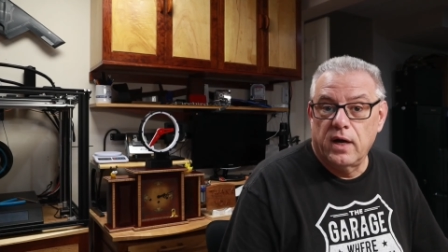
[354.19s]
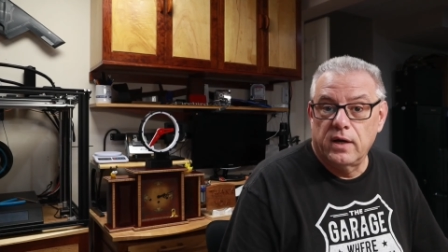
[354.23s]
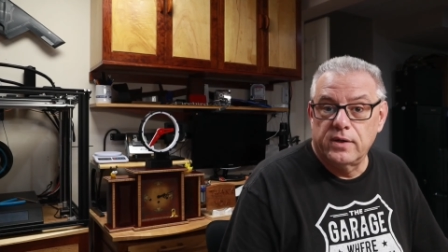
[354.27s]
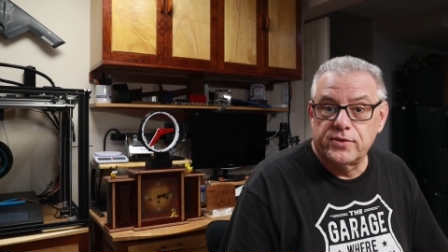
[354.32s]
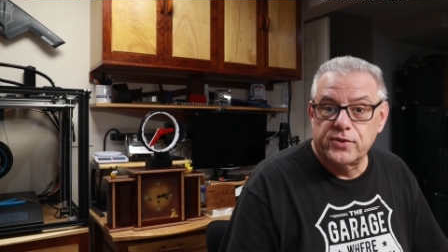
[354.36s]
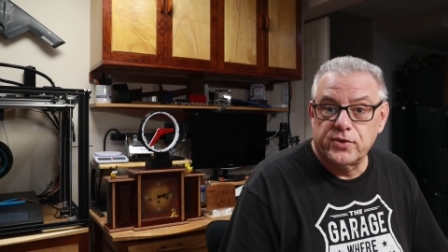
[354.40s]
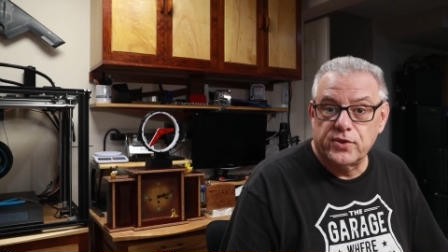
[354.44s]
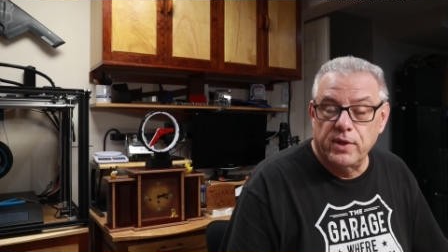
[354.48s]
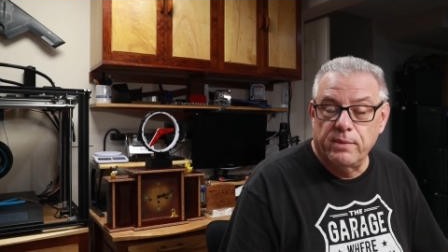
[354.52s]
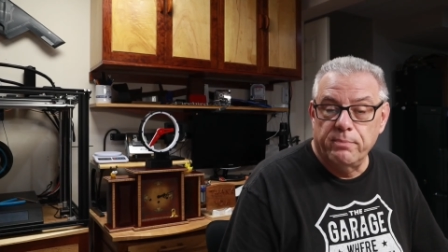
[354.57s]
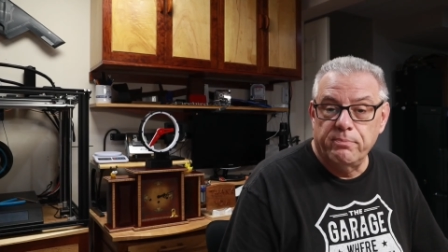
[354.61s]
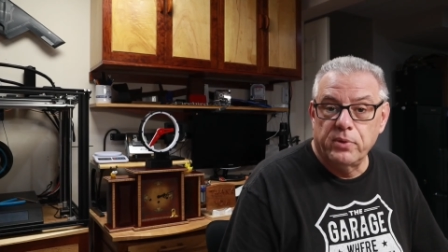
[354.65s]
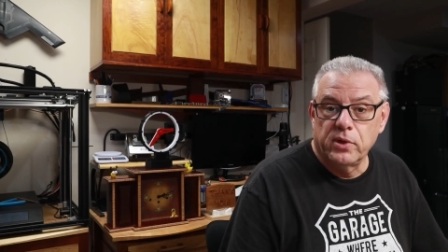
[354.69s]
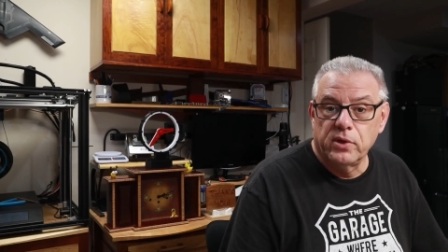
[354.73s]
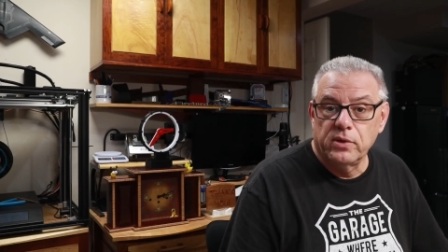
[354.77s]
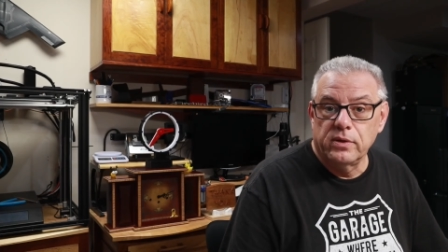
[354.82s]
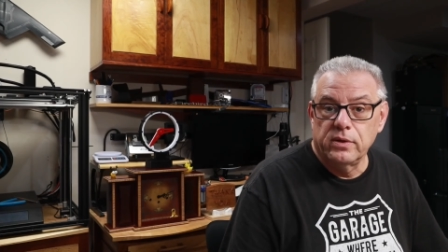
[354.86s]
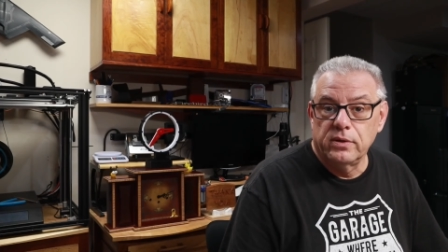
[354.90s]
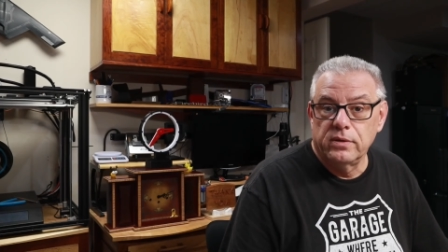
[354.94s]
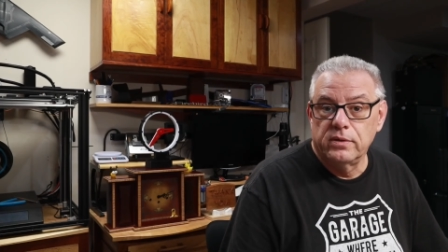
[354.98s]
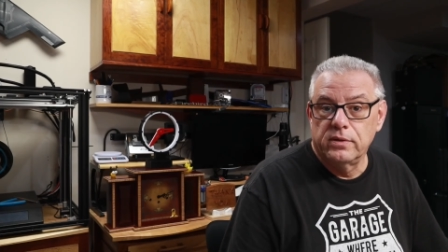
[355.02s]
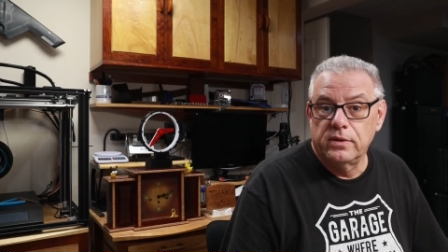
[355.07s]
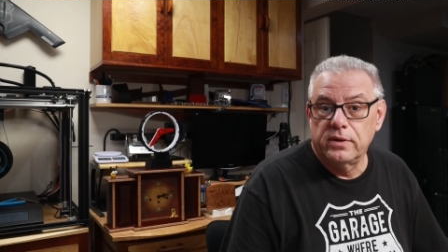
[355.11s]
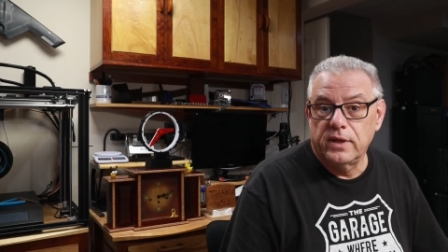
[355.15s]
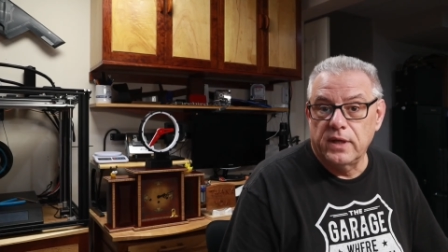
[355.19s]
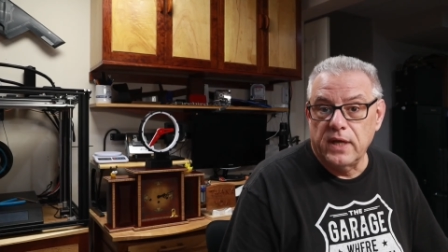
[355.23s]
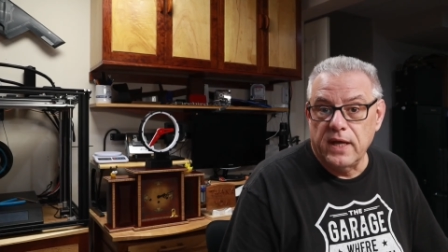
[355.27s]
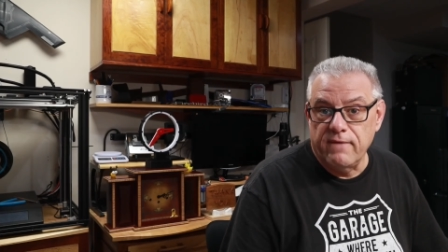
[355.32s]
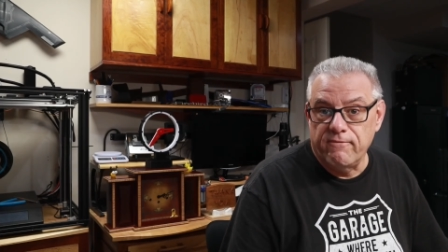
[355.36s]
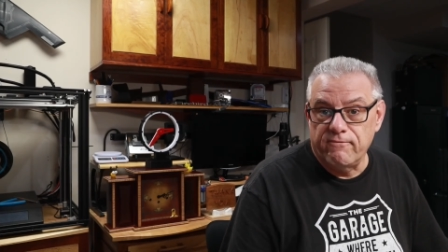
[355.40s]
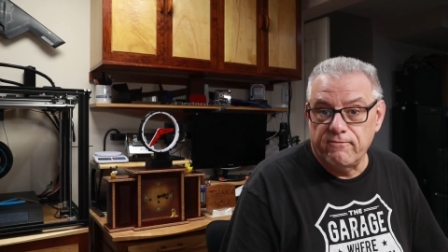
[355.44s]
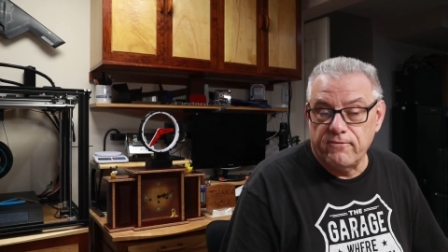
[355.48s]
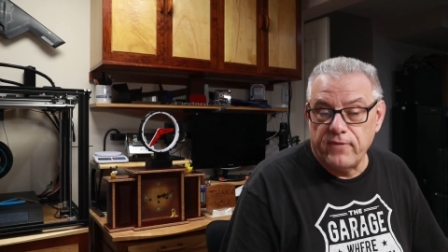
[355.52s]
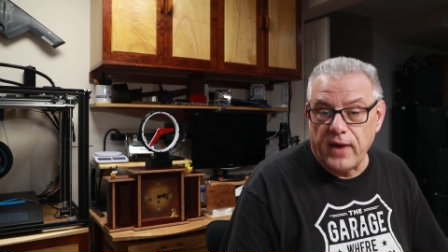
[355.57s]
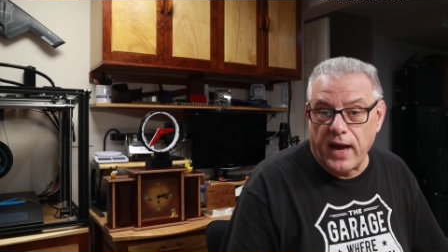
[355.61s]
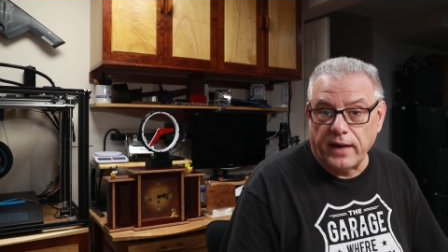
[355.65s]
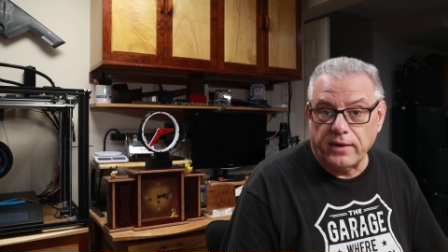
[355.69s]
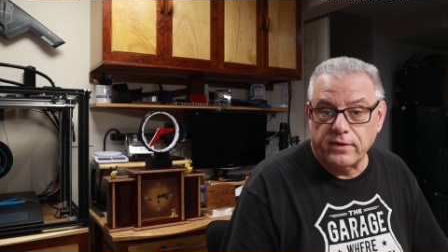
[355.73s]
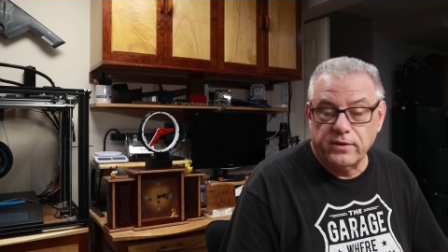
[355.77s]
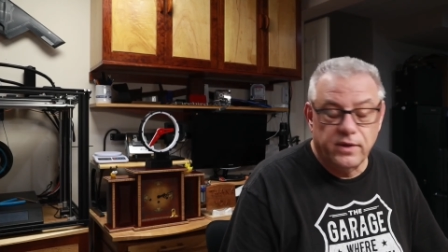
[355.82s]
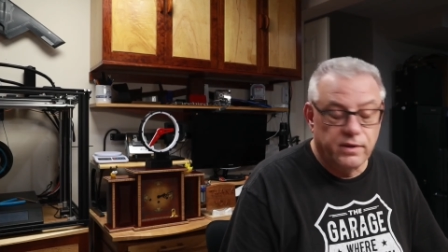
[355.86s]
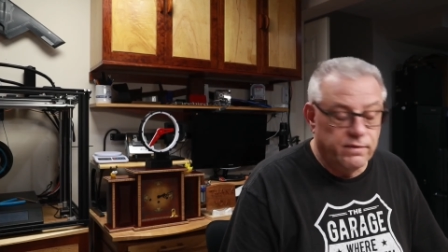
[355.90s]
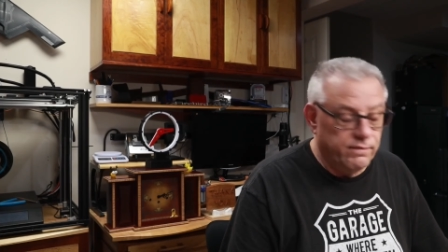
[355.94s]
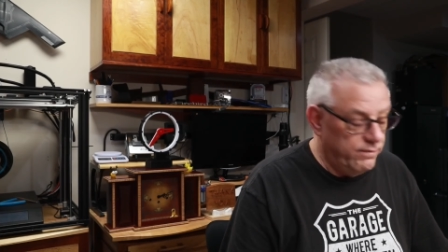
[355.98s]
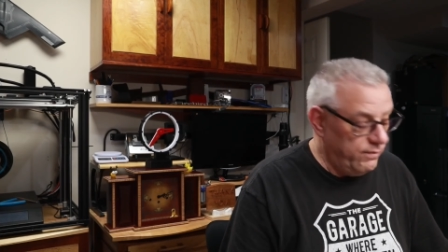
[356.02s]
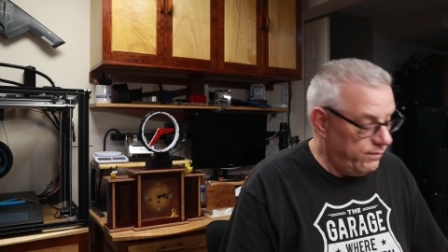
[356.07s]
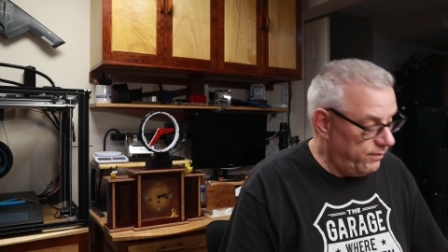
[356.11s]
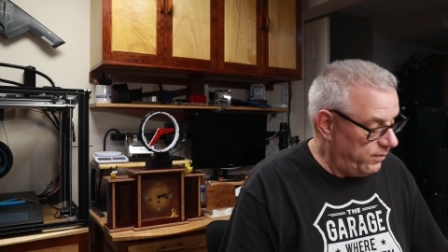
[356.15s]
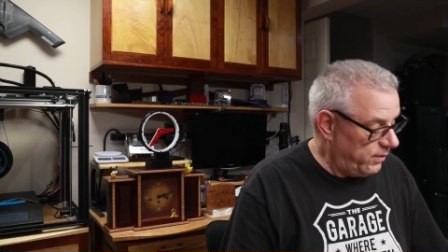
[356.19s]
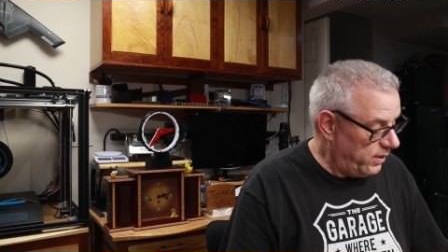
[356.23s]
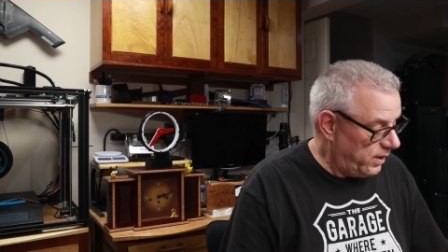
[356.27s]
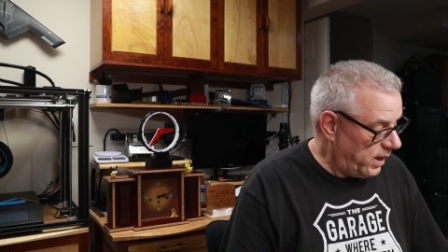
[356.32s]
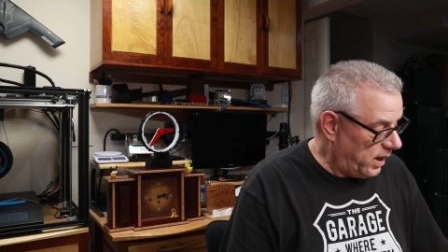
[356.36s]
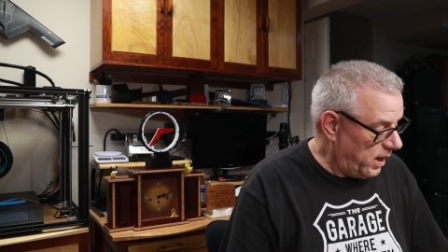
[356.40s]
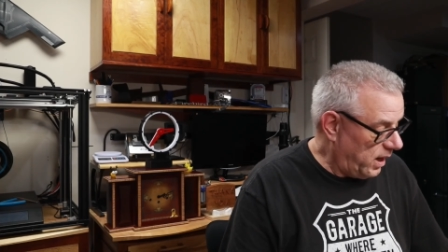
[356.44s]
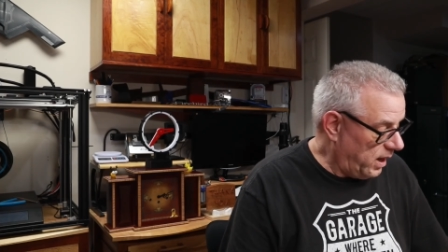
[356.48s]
Simple, effective,